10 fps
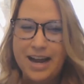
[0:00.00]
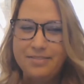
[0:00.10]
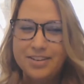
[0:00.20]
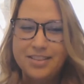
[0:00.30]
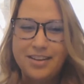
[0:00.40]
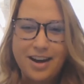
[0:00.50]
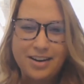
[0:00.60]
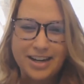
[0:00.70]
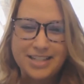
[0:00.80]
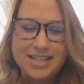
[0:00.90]
to have a lot of
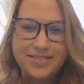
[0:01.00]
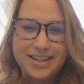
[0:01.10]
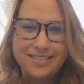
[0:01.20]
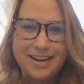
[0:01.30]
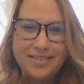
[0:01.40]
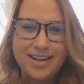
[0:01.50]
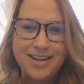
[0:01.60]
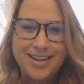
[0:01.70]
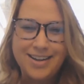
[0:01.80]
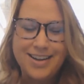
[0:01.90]
activity around it.
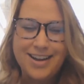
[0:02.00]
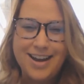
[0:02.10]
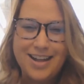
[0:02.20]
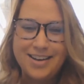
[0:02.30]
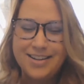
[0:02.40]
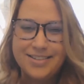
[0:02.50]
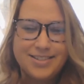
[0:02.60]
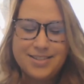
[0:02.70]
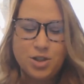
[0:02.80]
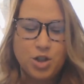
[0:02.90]
And then
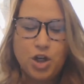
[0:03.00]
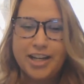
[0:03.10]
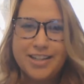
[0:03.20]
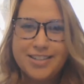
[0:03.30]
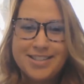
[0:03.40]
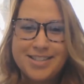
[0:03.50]
it's crickets.